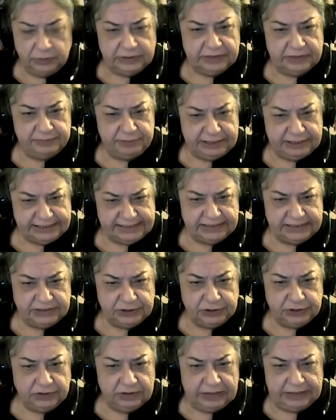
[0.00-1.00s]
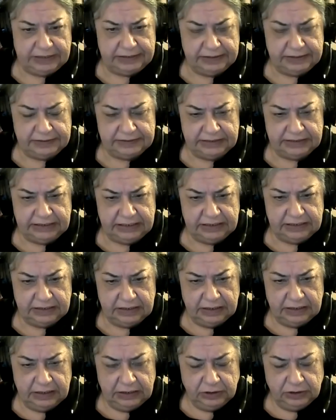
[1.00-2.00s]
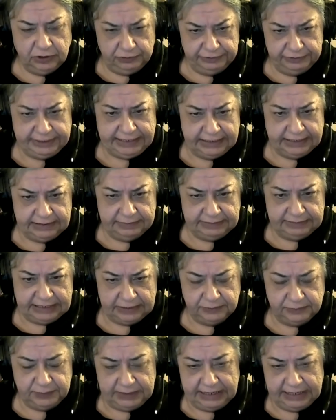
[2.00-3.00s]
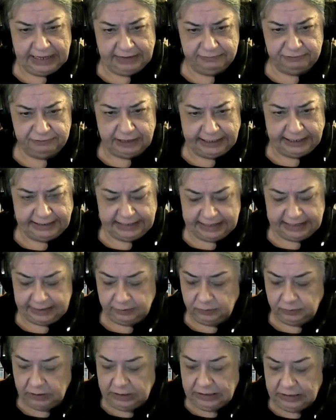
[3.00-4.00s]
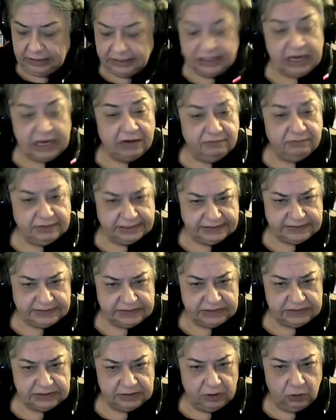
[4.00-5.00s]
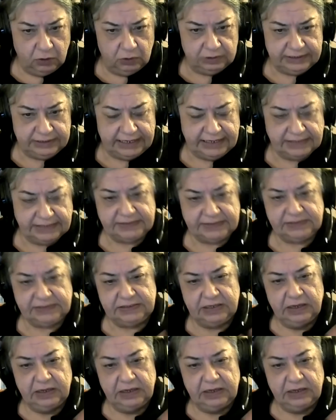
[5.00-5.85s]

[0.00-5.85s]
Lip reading: the present, the curriculum that we have right now covers all these,